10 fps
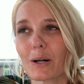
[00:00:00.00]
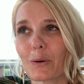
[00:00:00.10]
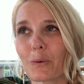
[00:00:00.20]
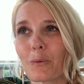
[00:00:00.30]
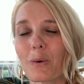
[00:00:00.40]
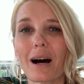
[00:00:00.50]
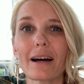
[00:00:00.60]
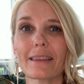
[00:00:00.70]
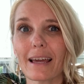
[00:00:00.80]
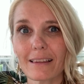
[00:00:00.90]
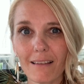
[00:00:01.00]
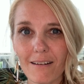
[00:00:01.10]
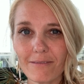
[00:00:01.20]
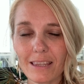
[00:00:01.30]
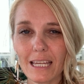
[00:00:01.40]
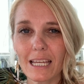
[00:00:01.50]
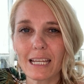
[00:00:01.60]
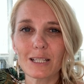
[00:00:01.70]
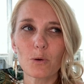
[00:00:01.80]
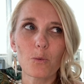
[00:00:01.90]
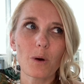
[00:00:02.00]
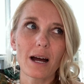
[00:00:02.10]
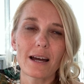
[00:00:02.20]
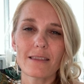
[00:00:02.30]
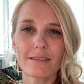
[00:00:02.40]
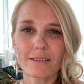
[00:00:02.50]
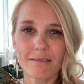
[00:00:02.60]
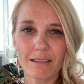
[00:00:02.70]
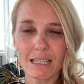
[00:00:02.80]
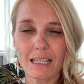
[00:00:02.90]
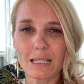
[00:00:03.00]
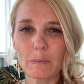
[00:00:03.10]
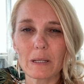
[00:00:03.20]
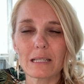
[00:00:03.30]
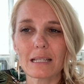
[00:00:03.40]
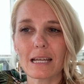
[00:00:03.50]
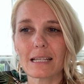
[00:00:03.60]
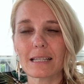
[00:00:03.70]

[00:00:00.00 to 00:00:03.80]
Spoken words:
why they love things, why they're doing this business.